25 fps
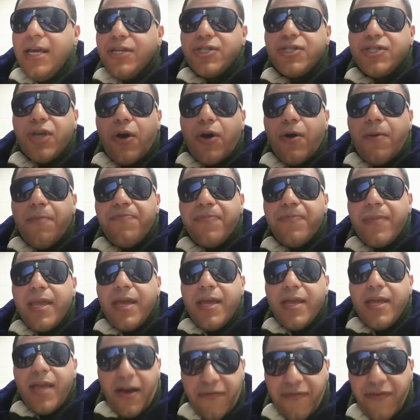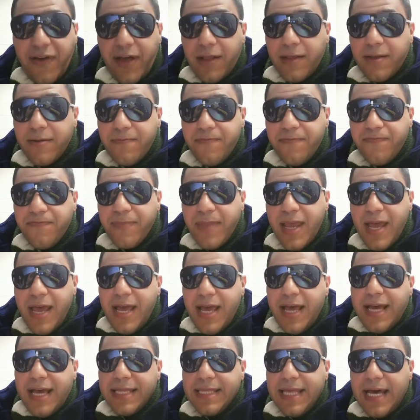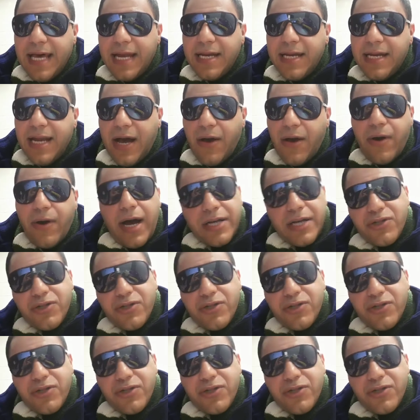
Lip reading: So I fell, and then